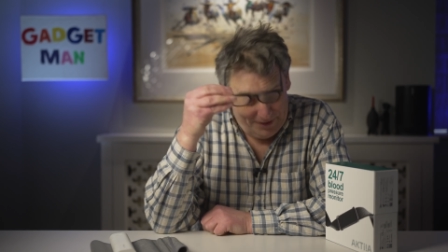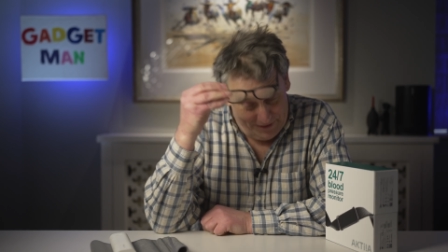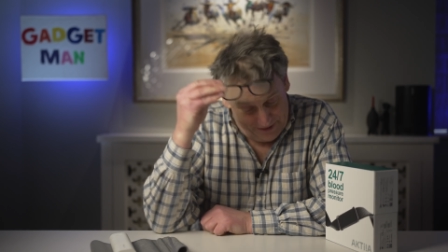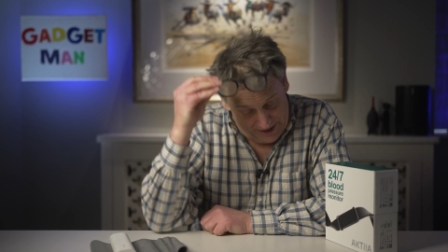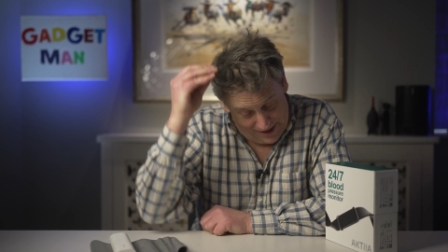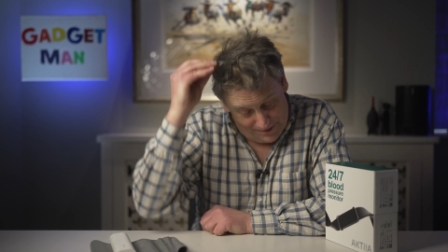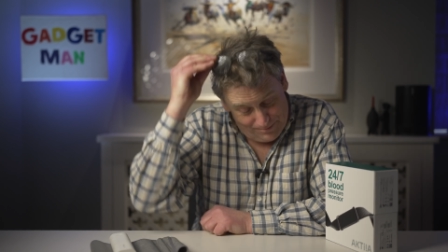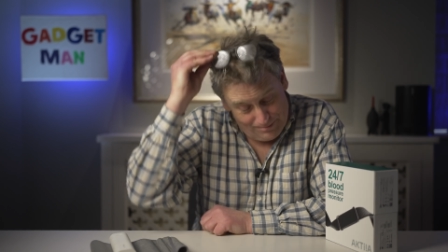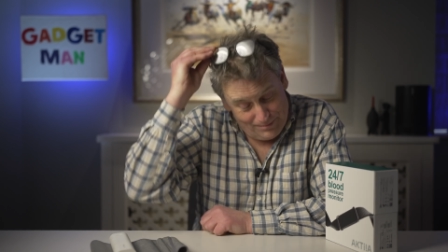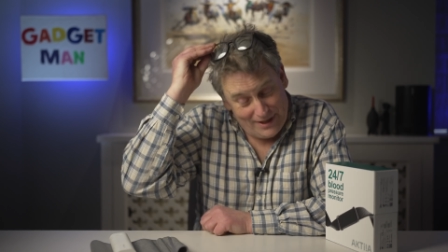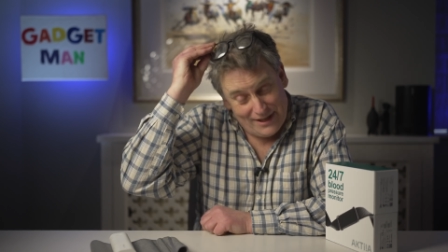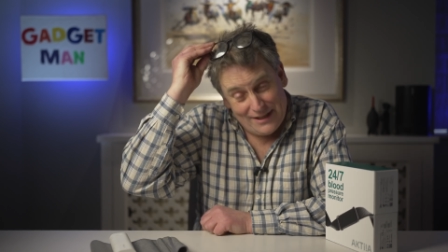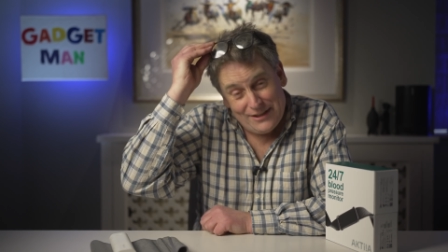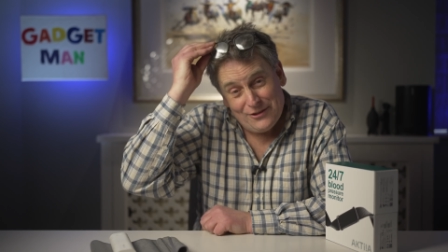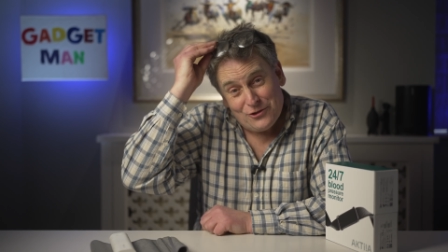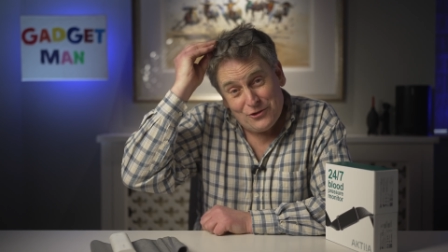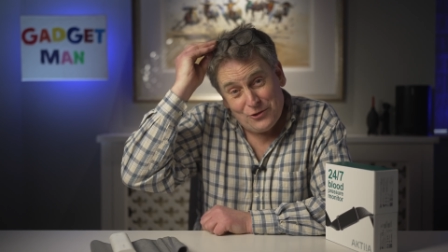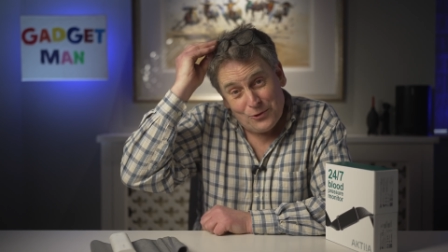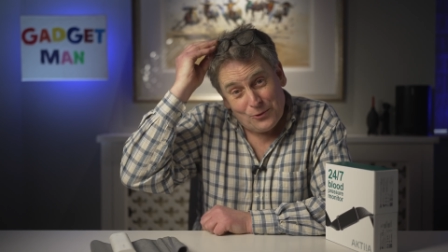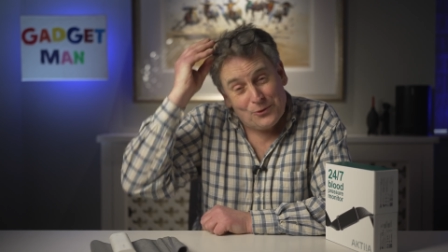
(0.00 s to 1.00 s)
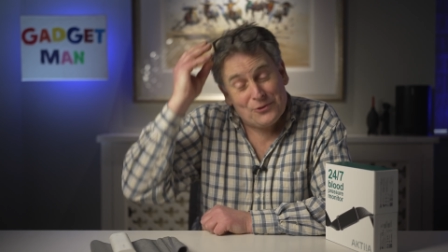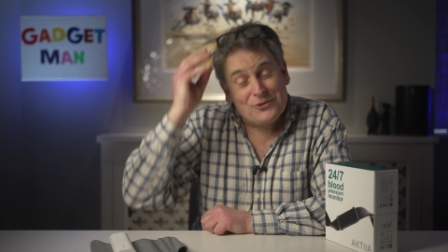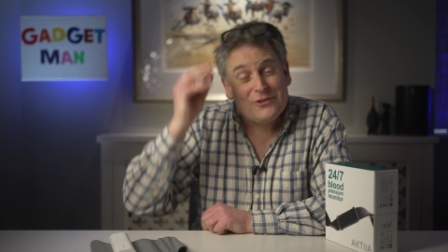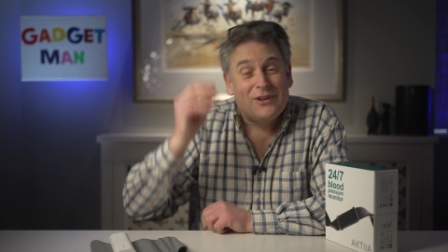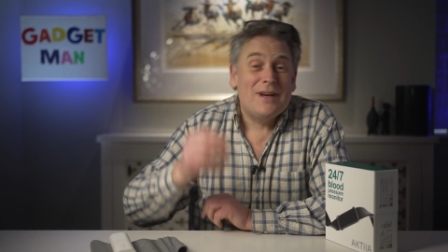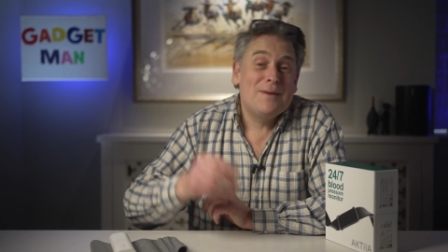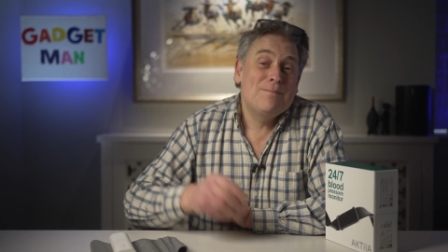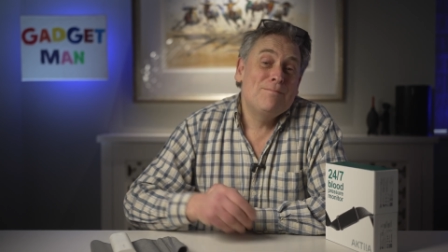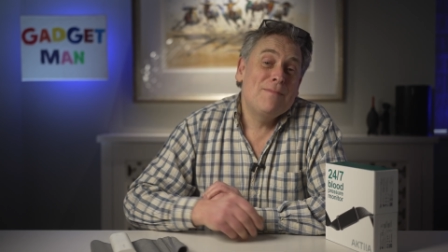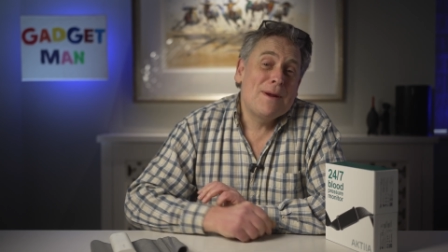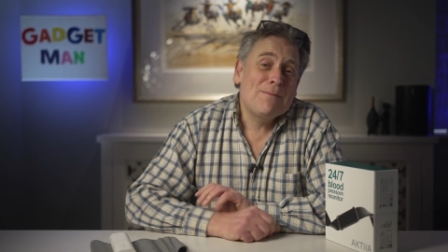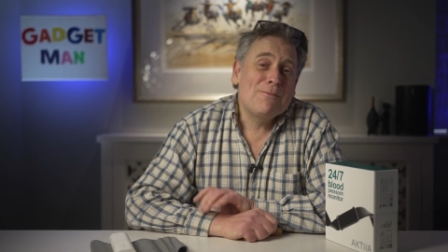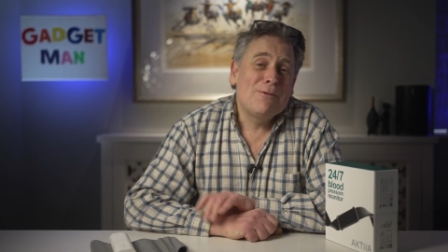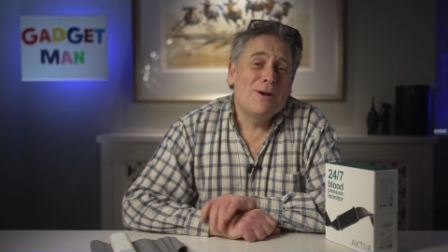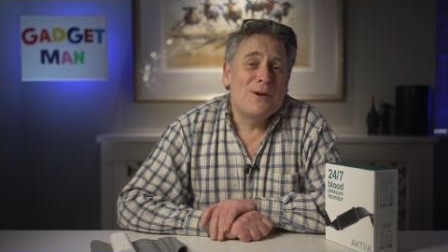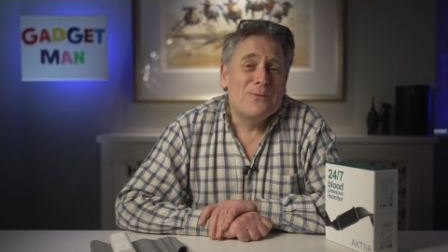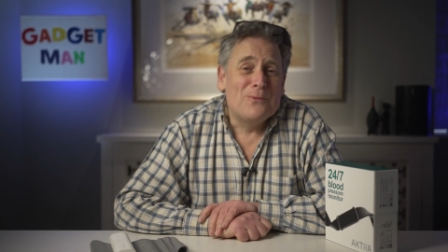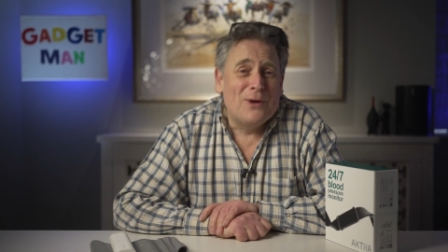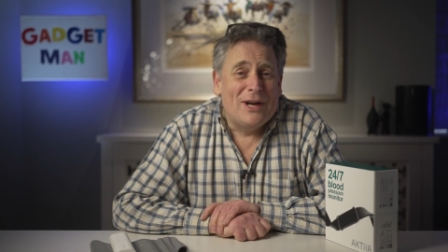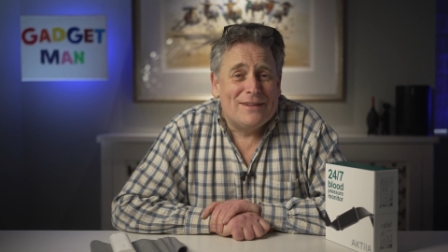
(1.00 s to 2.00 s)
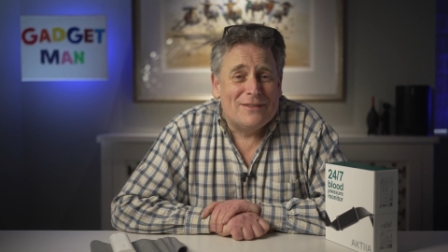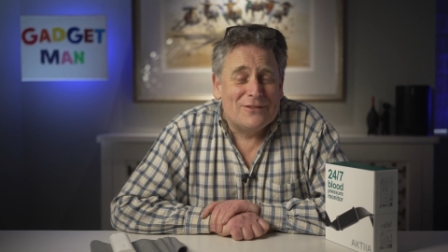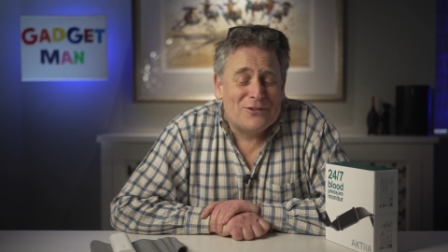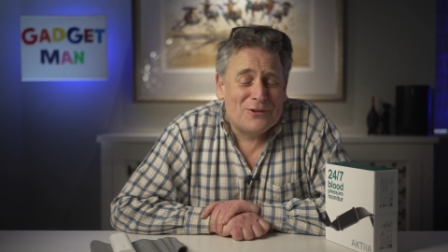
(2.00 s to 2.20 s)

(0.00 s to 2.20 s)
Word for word: Then my short term memory went,